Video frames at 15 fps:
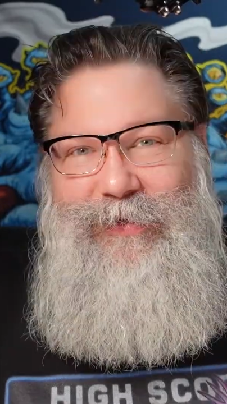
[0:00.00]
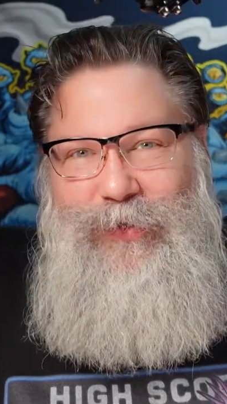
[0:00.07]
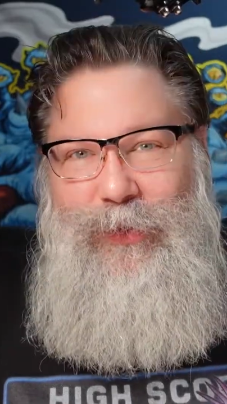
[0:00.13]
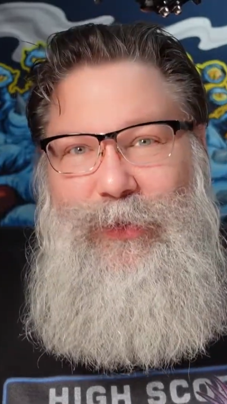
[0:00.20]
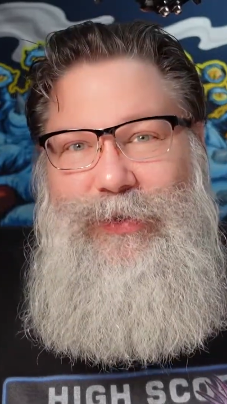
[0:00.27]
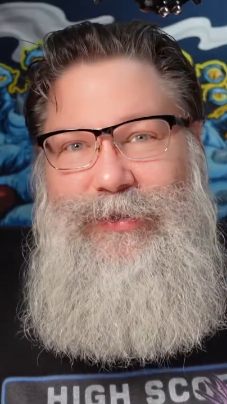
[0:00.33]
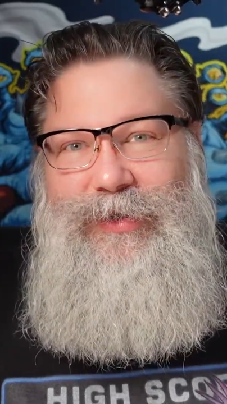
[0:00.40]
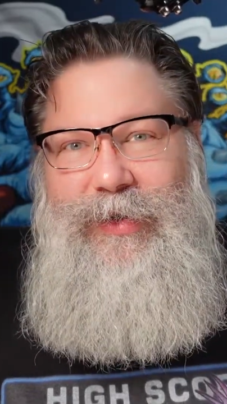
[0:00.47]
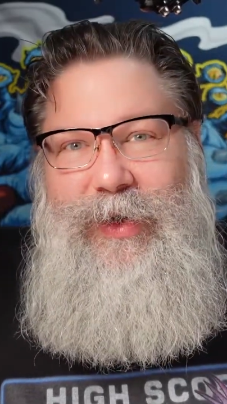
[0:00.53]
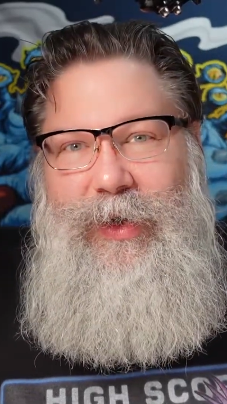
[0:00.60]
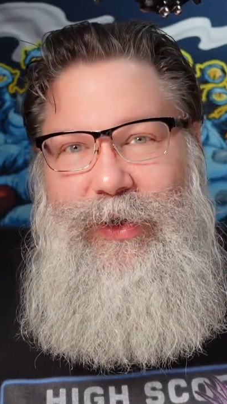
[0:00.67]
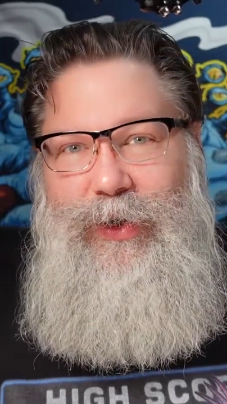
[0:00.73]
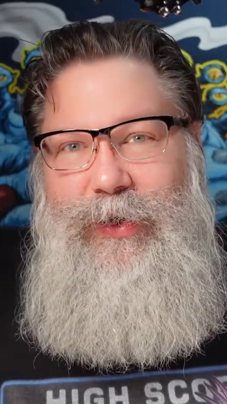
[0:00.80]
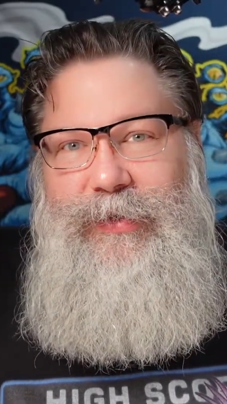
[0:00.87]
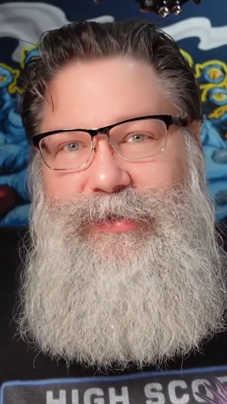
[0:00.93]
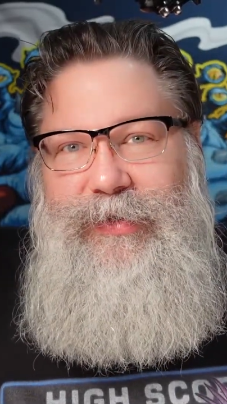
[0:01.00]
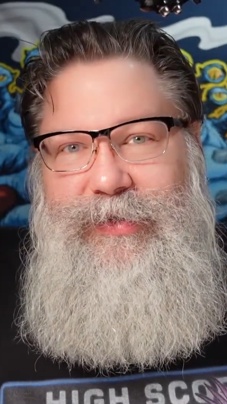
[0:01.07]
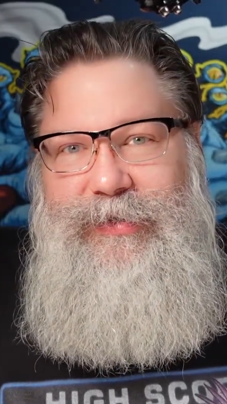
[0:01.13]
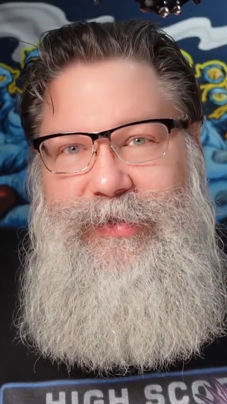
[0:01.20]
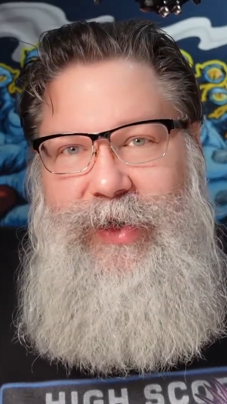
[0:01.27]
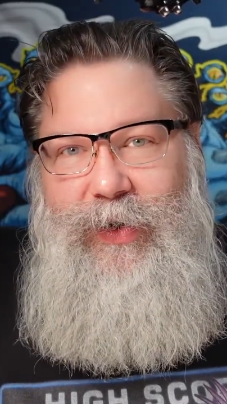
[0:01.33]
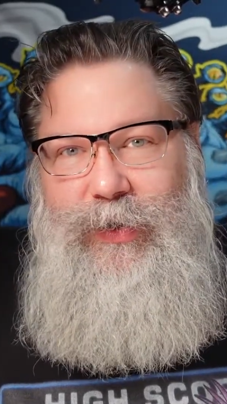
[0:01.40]
Google's a good
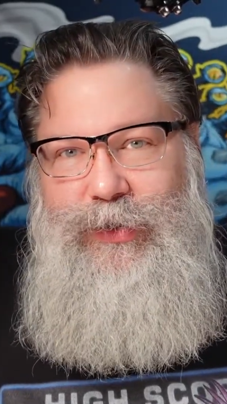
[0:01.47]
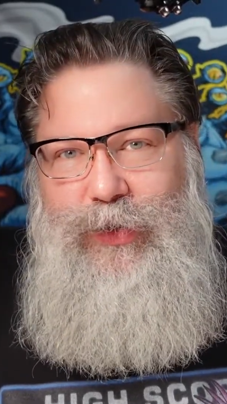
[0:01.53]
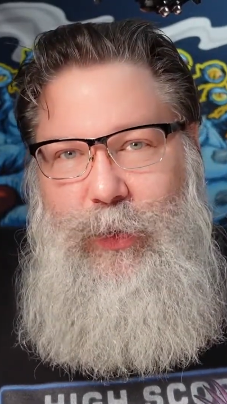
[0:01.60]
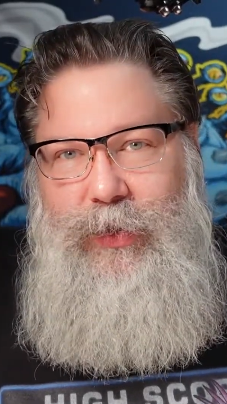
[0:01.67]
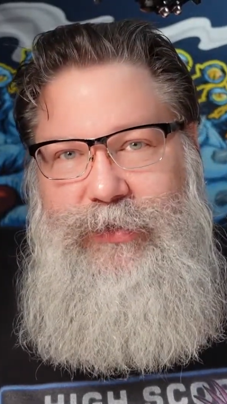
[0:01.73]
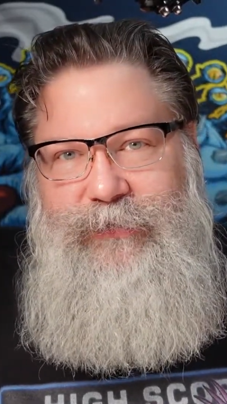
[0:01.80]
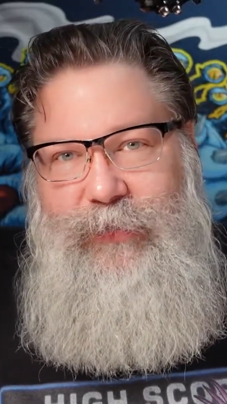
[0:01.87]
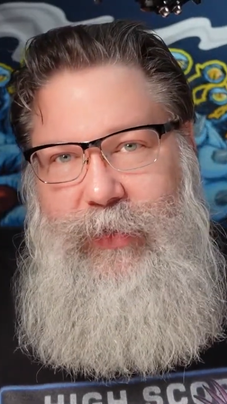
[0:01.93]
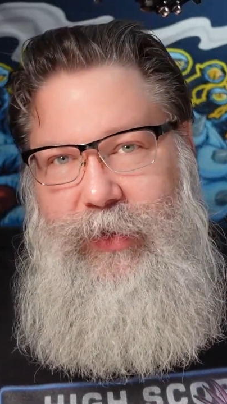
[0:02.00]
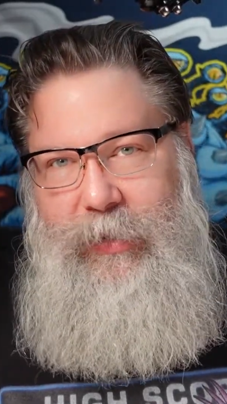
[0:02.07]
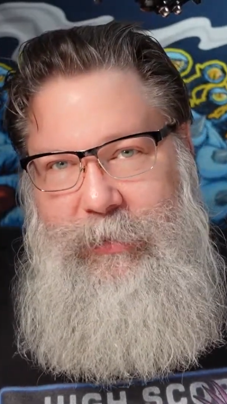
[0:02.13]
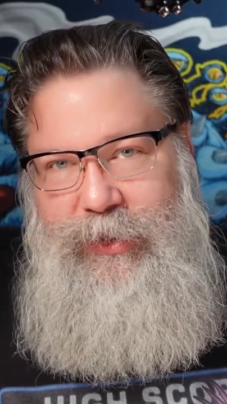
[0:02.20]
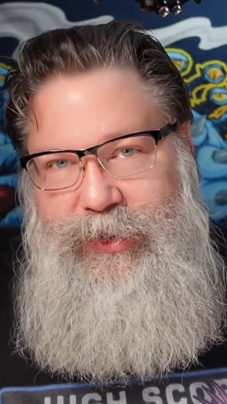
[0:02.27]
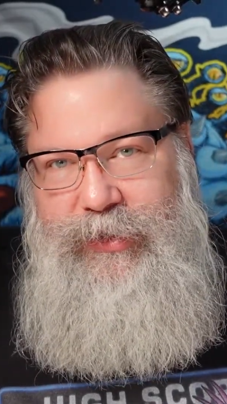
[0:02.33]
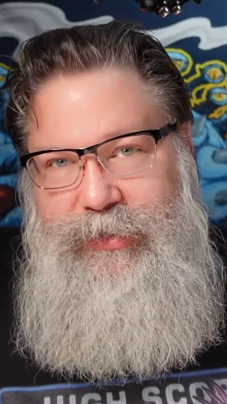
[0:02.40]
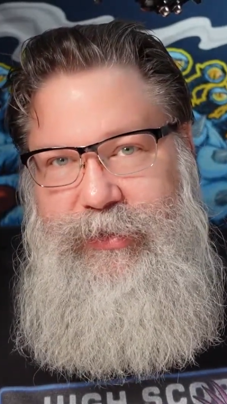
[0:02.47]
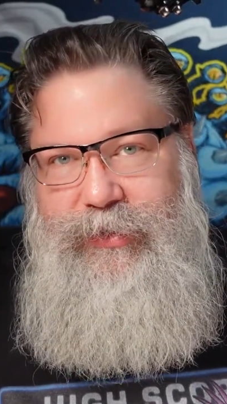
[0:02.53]
source for images.